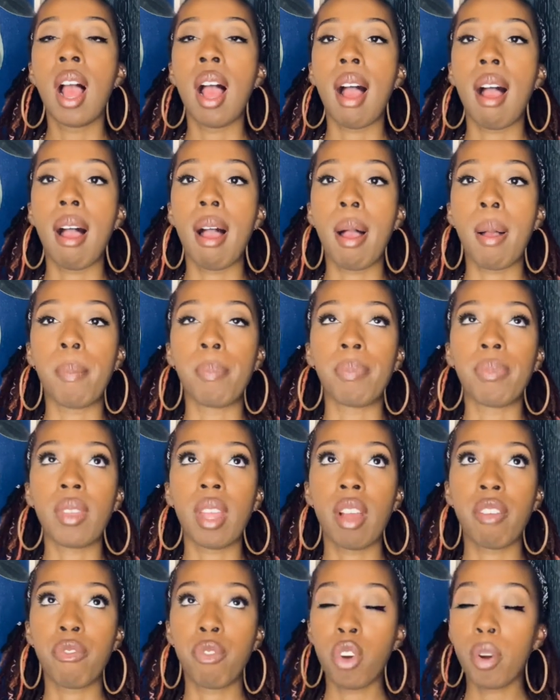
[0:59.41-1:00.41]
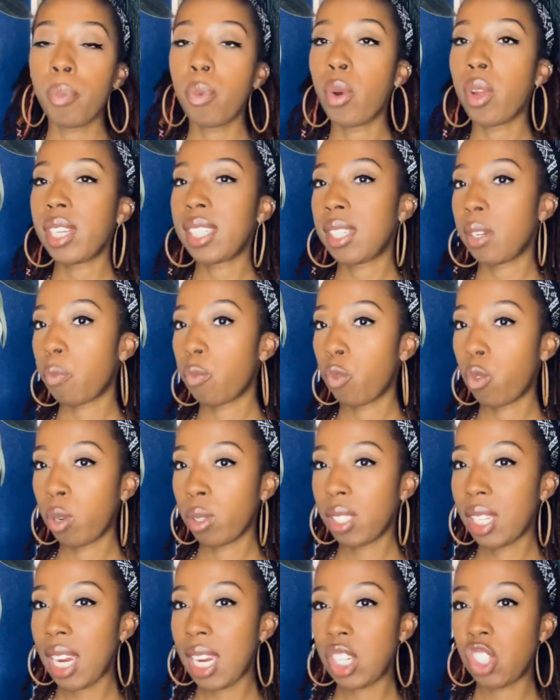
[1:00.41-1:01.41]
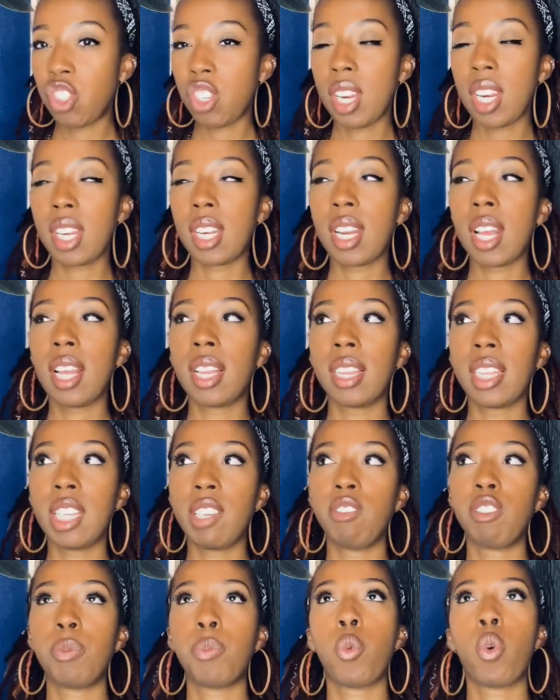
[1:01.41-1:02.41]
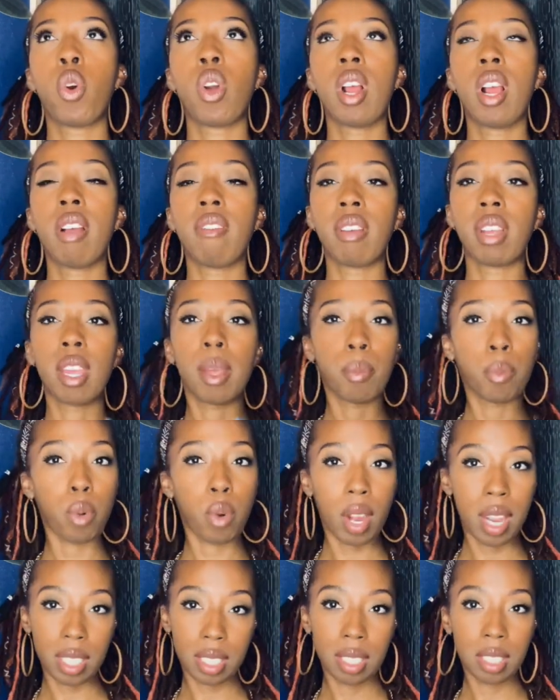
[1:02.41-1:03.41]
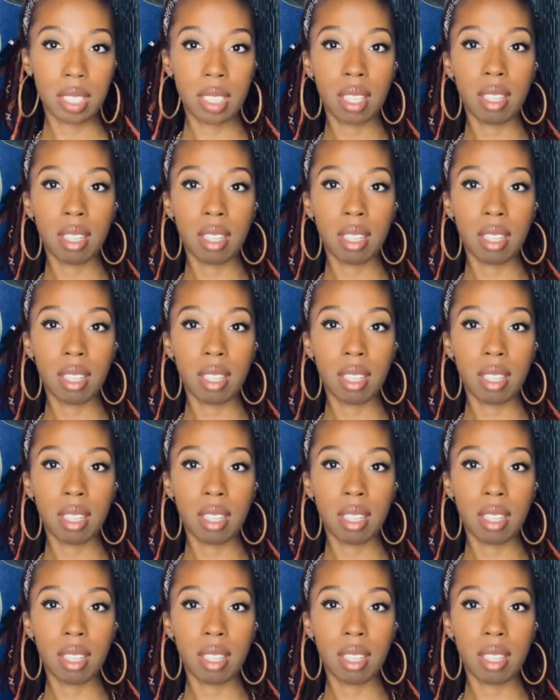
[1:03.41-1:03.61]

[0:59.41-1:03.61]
A 4-point rotation leaves more of a compressed